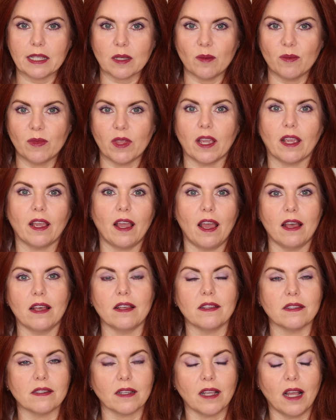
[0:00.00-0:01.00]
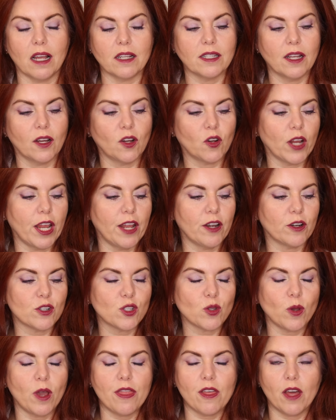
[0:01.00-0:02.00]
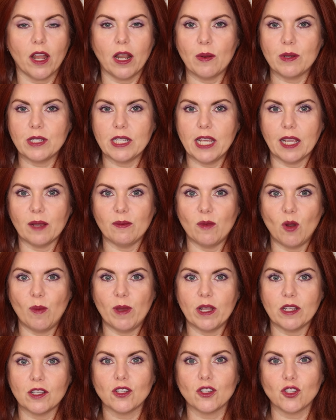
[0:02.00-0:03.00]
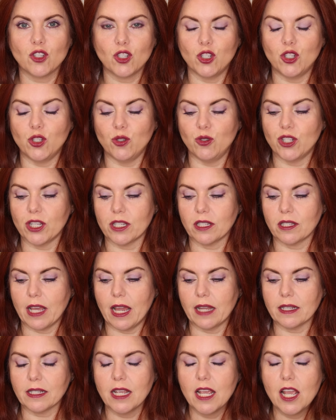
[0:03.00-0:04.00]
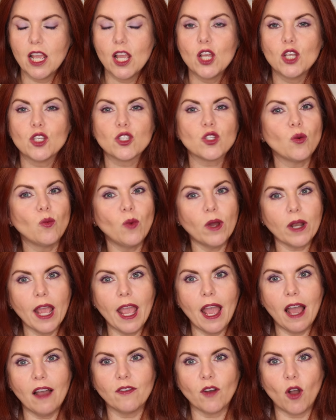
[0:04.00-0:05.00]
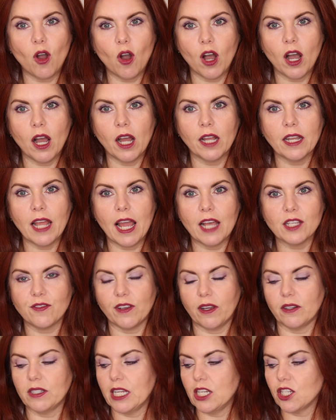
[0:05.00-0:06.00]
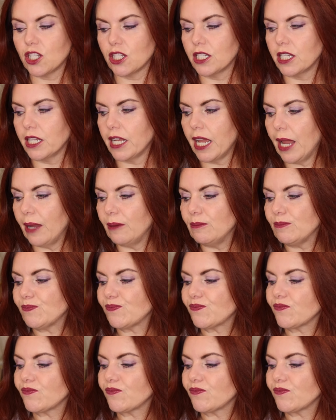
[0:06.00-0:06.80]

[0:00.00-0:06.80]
something as a content creator, so I thought I would take a moment to do just that. So what I have on as foundation today,